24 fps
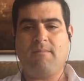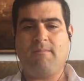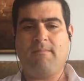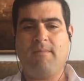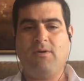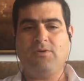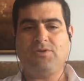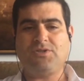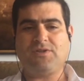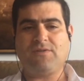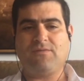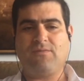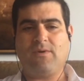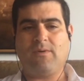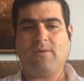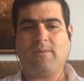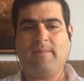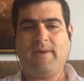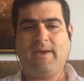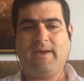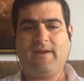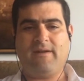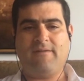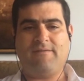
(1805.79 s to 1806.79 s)
Most of what we're
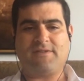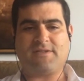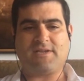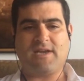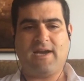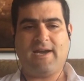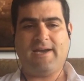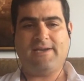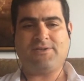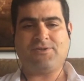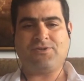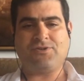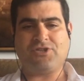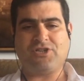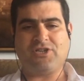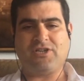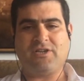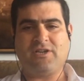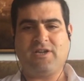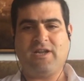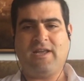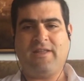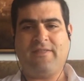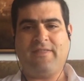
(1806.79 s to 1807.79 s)
made of is
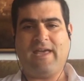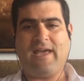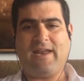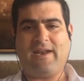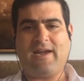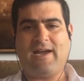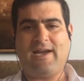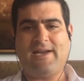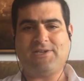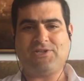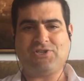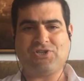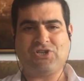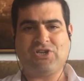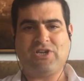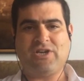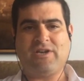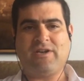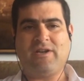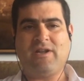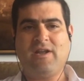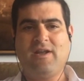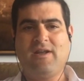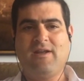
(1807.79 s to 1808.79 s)
hydrogen, and that
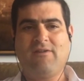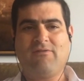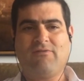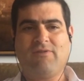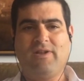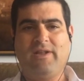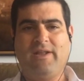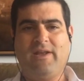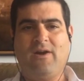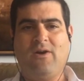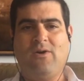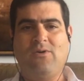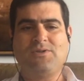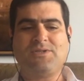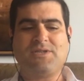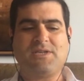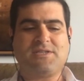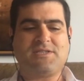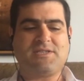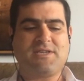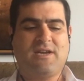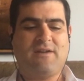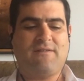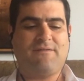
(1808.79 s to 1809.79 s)
hydrogen really owes
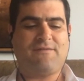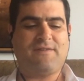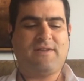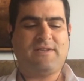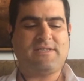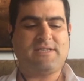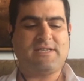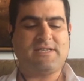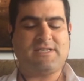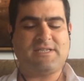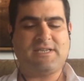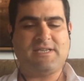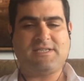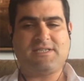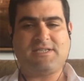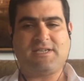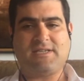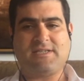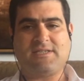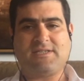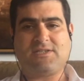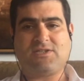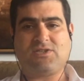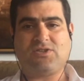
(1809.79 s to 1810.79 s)
its
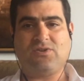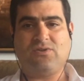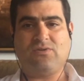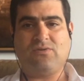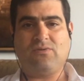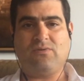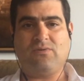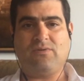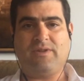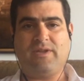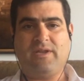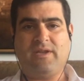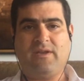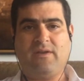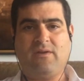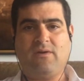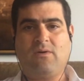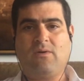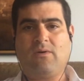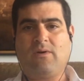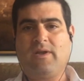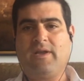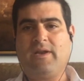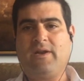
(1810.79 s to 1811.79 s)
existence to the
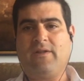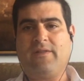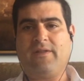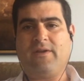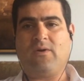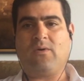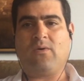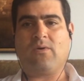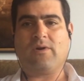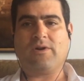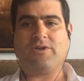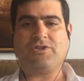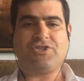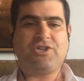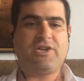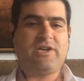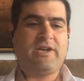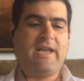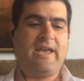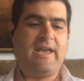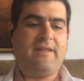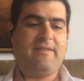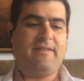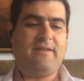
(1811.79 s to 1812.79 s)

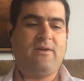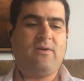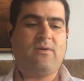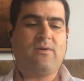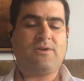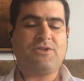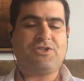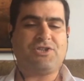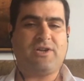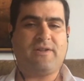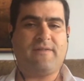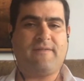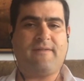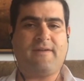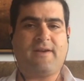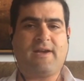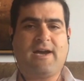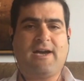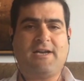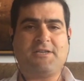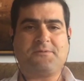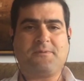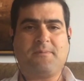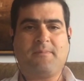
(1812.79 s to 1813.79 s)
origin and the origin of the
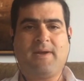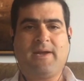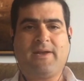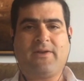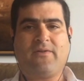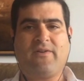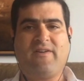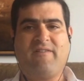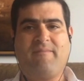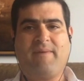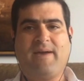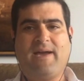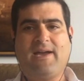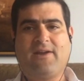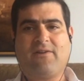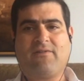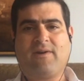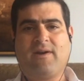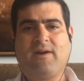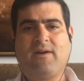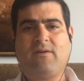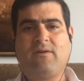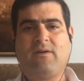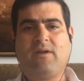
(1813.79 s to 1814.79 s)
cosmic microwave
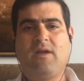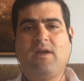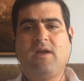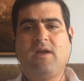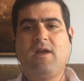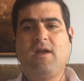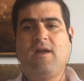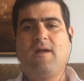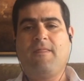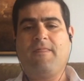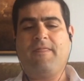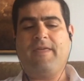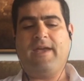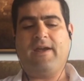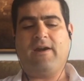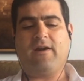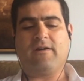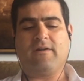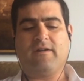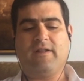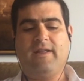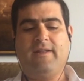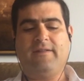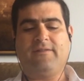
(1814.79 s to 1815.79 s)
background. They
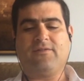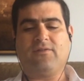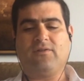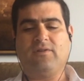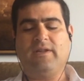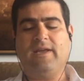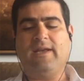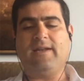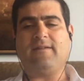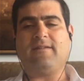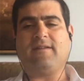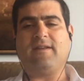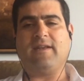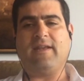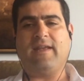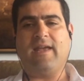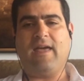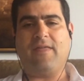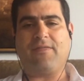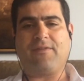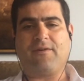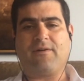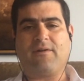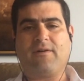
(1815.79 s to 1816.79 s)
are interlinked
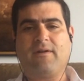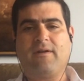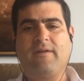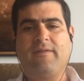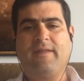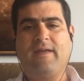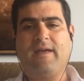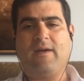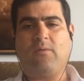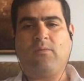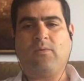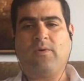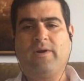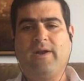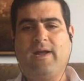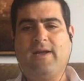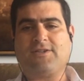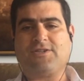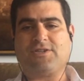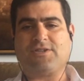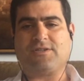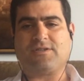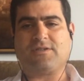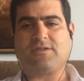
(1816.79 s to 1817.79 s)
together, and that we're
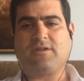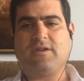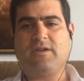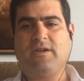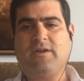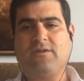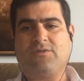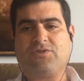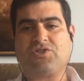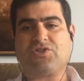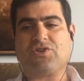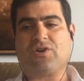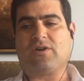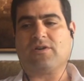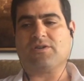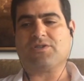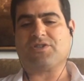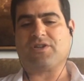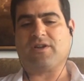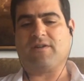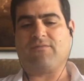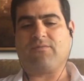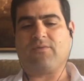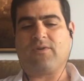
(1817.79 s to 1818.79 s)
not just star
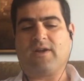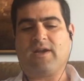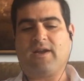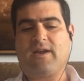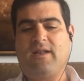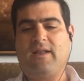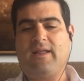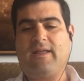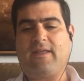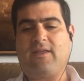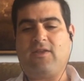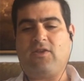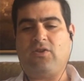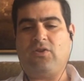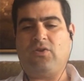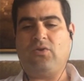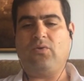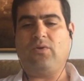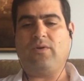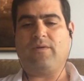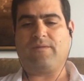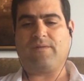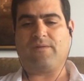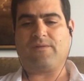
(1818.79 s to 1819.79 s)
stuff. We're kind of like
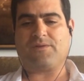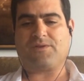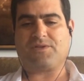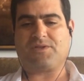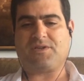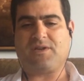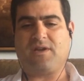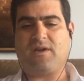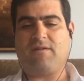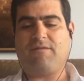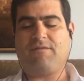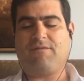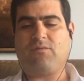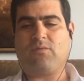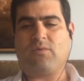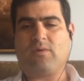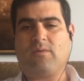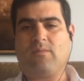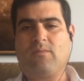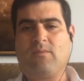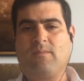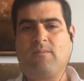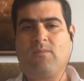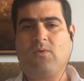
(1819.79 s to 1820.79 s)
universe stuff.
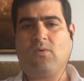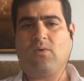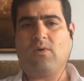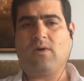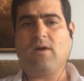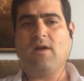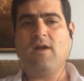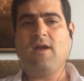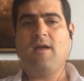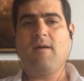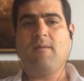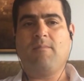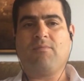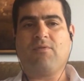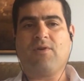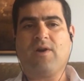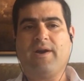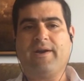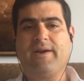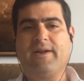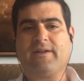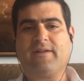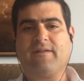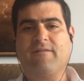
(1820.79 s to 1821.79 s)
We're more
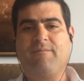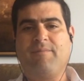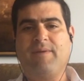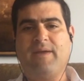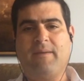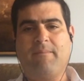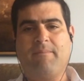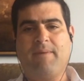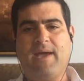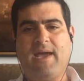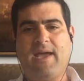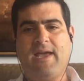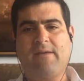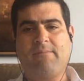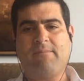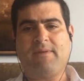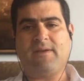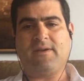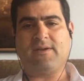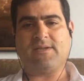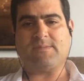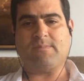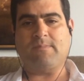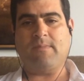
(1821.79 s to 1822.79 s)
product of Big Bang
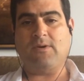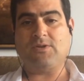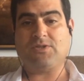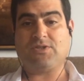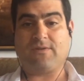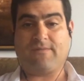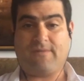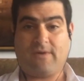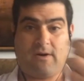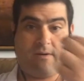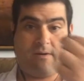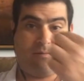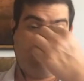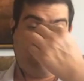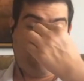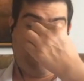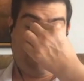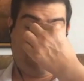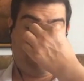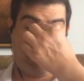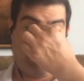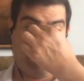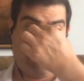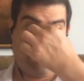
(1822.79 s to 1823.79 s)
because most of our
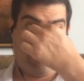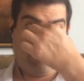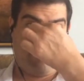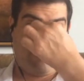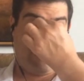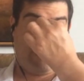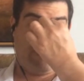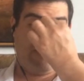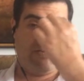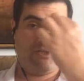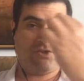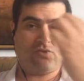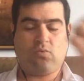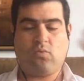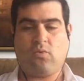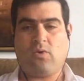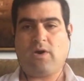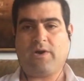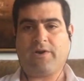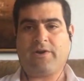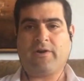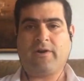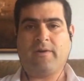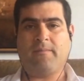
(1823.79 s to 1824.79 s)
matter in our body is
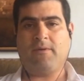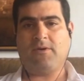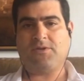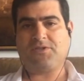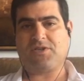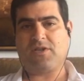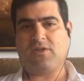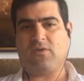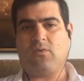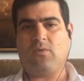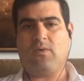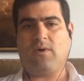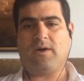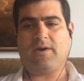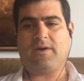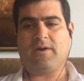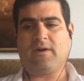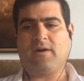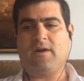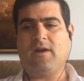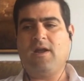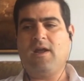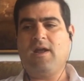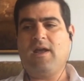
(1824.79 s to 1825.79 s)
water, and most of the
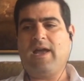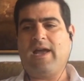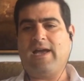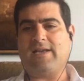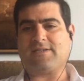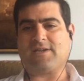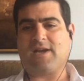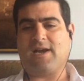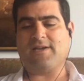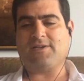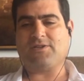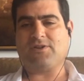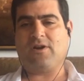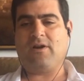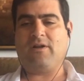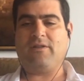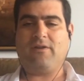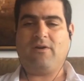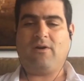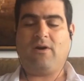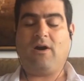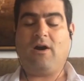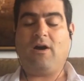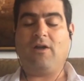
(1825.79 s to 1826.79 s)
water has hydrogen.
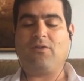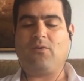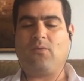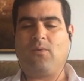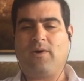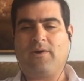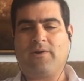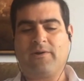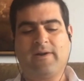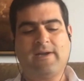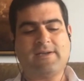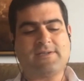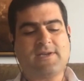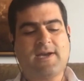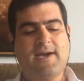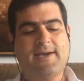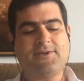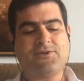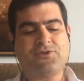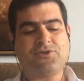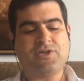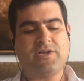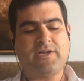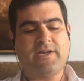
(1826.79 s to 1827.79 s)
Although all the water has
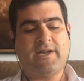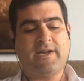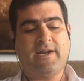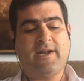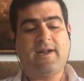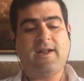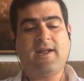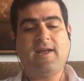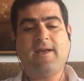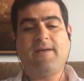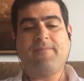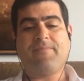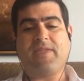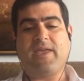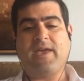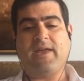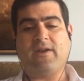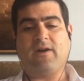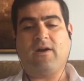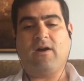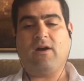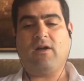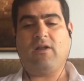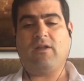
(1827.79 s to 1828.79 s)
hydrogen in it,
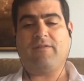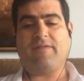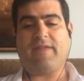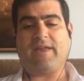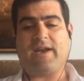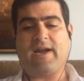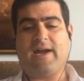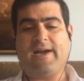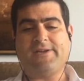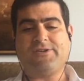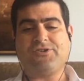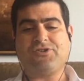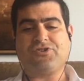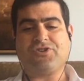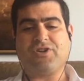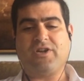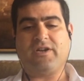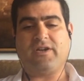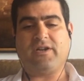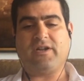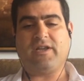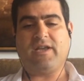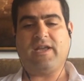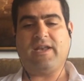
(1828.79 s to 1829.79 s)
and all of that
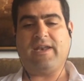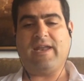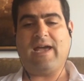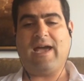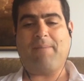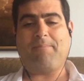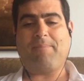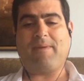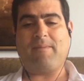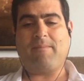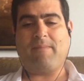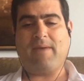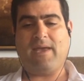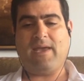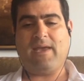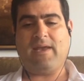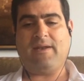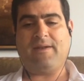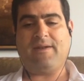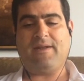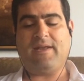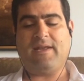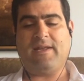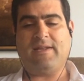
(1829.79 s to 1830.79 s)
hydrogen cannot be
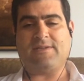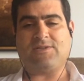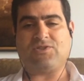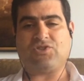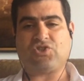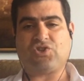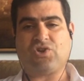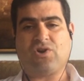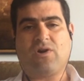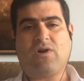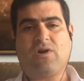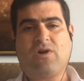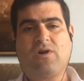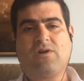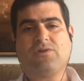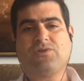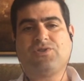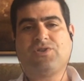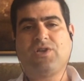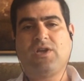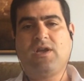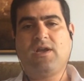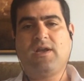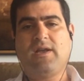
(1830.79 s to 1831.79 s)
made in
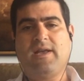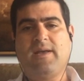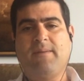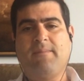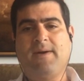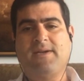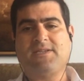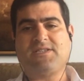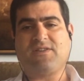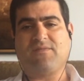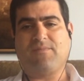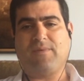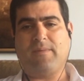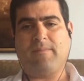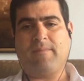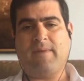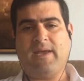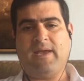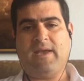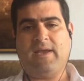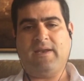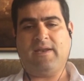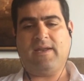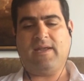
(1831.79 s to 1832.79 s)
stars. It must have been
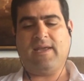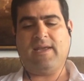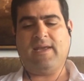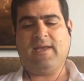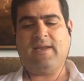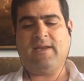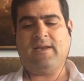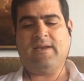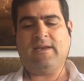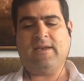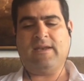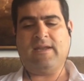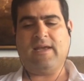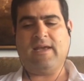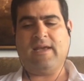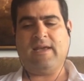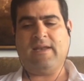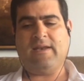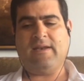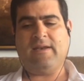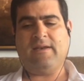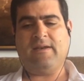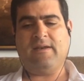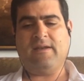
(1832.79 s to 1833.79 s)
made in
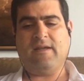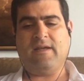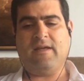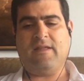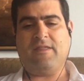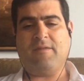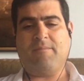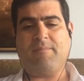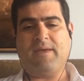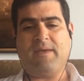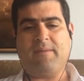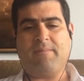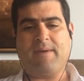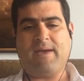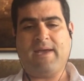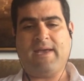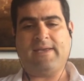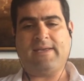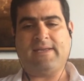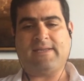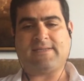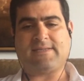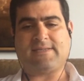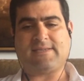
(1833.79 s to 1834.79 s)
the Big
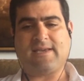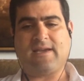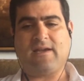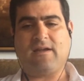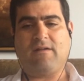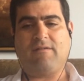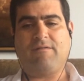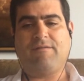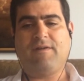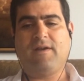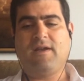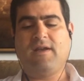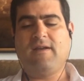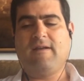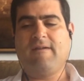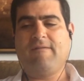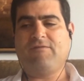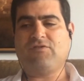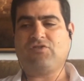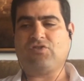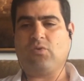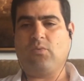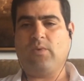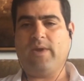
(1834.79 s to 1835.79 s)
Bang itself.
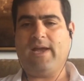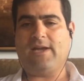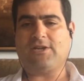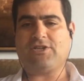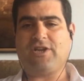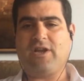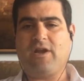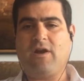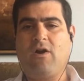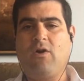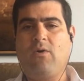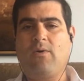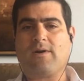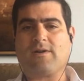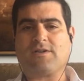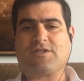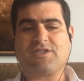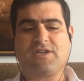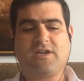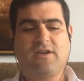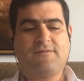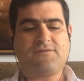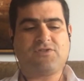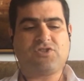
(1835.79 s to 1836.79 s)
So we actually owe
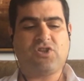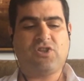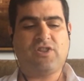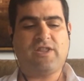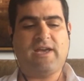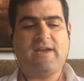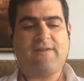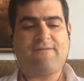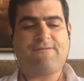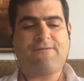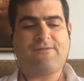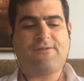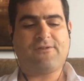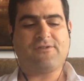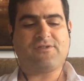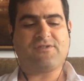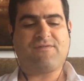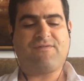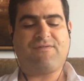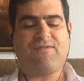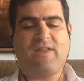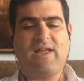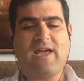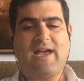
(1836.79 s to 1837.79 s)
ourselves to that
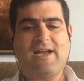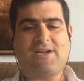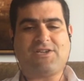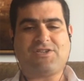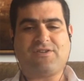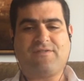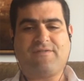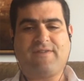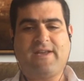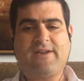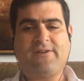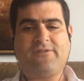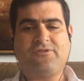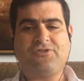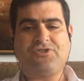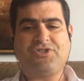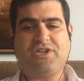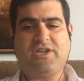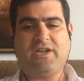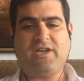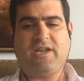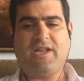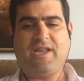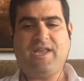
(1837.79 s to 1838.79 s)
first flash of
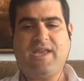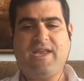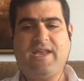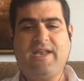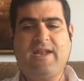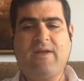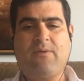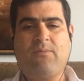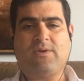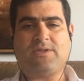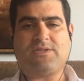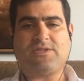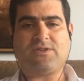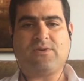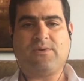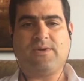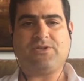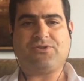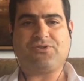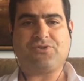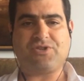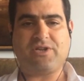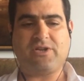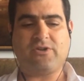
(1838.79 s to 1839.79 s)
energy and heat. And what's so
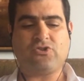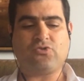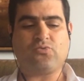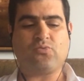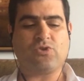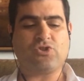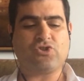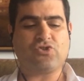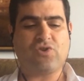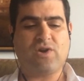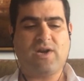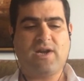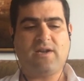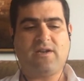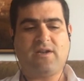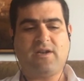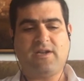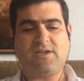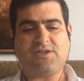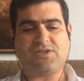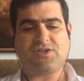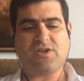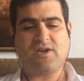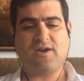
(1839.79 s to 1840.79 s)
interesting is we're trying to
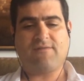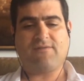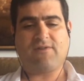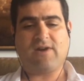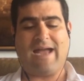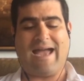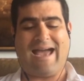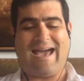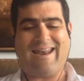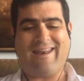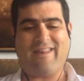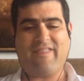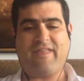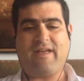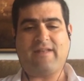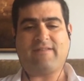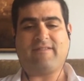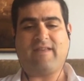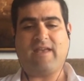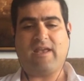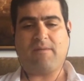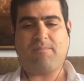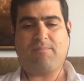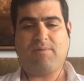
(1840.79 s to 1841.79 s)
discover, how did
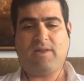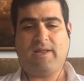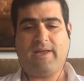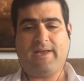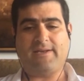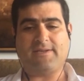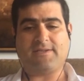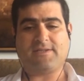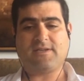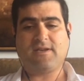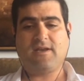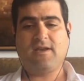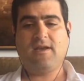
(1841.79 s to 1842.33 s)
that take place?